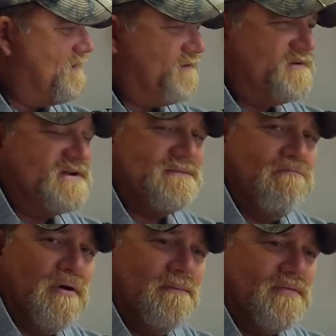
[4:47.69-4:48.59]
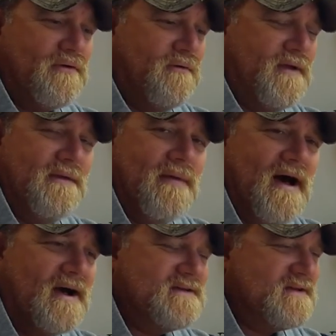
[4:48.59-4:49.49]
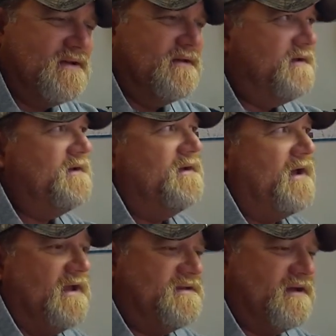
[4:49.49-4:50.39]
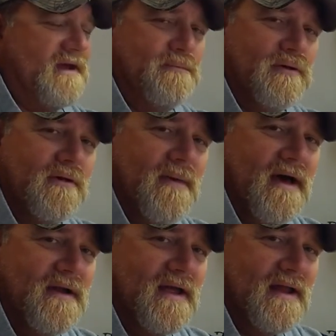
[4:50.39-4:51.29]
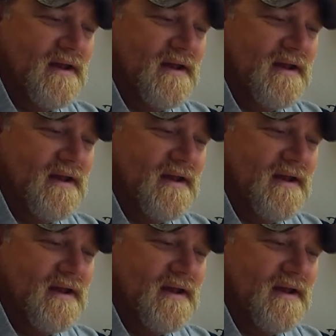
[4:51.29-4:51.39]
they're just, boom, throw them in the box and until I pull them out again.